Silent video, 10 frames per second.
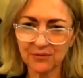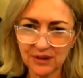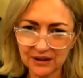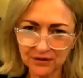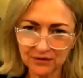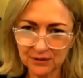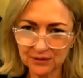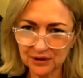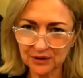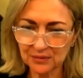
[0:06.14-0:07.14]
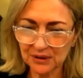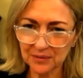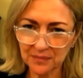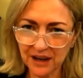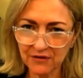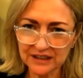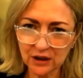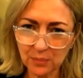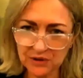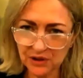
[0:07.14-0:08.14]
Wonderful to have this
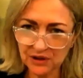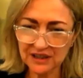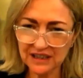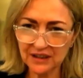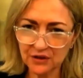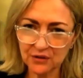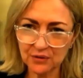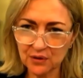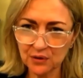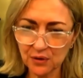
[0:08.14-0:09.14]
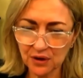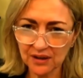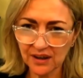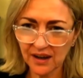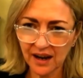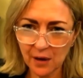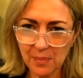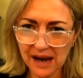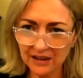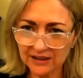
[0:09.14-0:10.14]
opportunity to talk
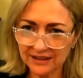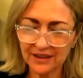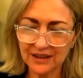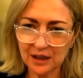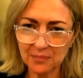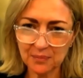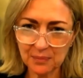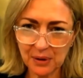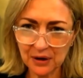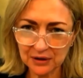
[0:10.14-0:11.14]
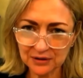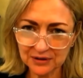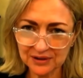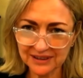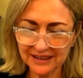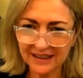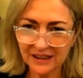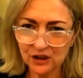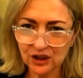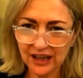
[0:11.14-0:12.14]
about the proposed
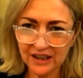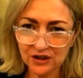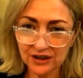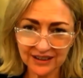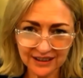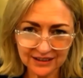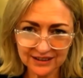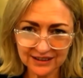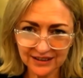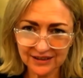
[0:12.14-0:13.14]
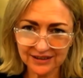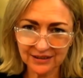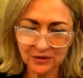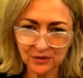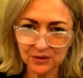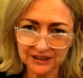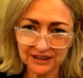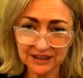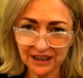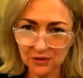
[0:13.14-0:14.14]
change in consent laws
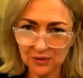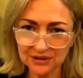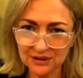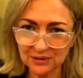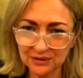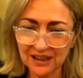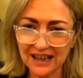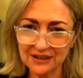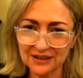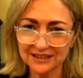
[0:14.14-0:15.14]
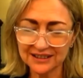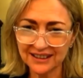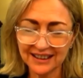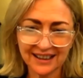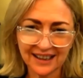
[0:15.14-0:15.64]
in sexual assault cases.